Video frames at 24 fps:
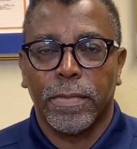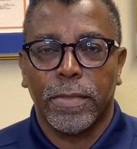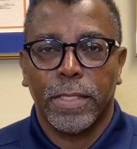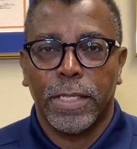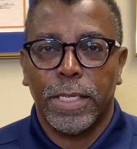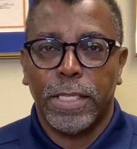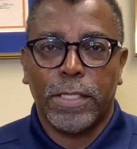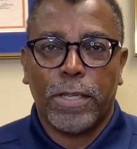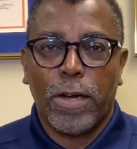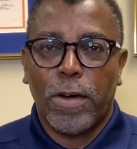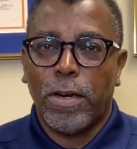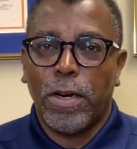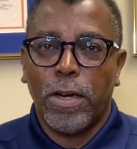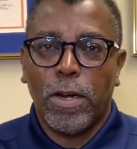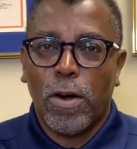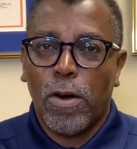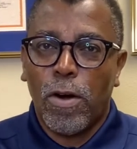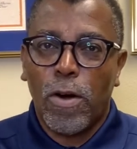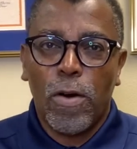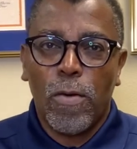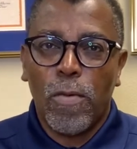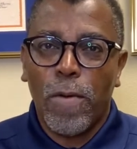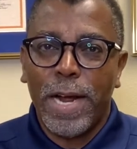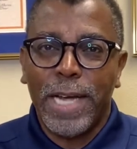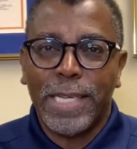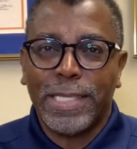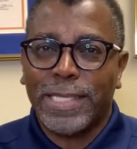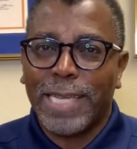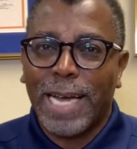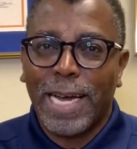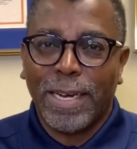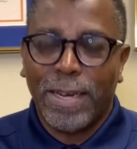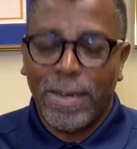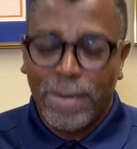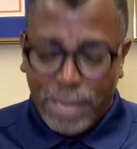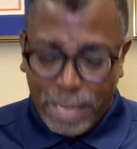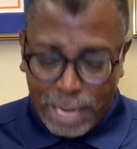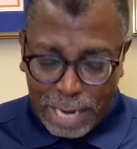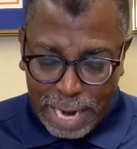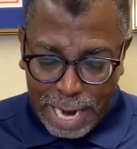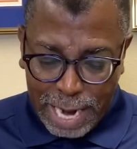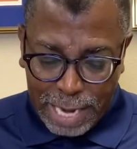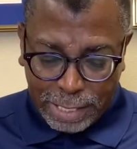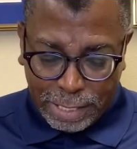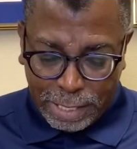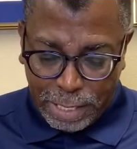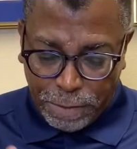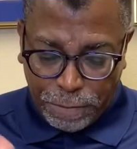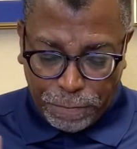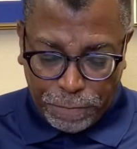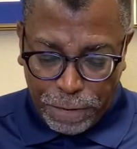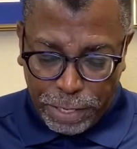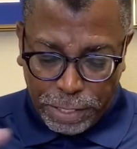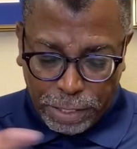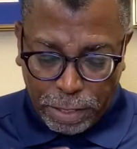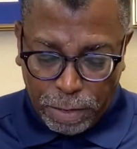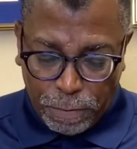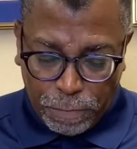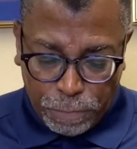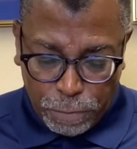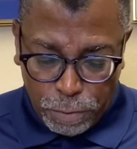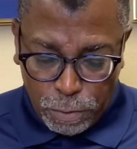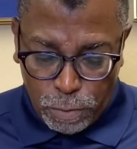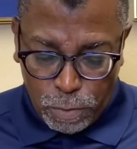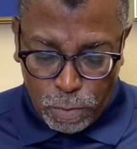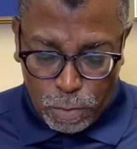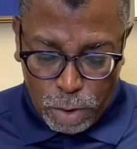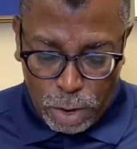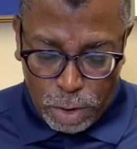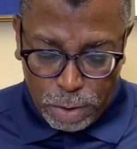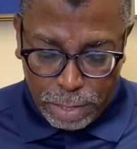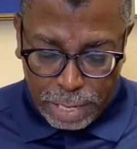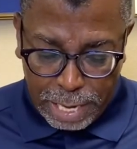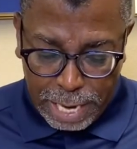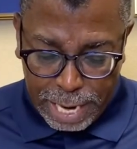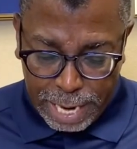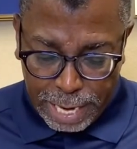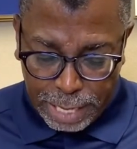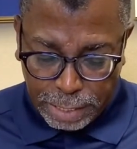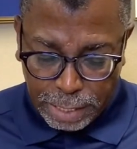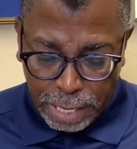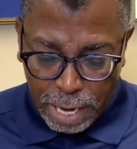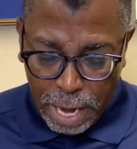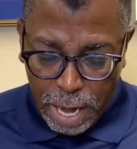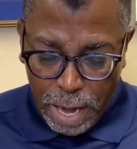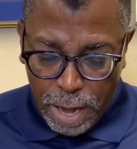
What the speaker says: It's going to go away. It's not going to last. This physical food won't last.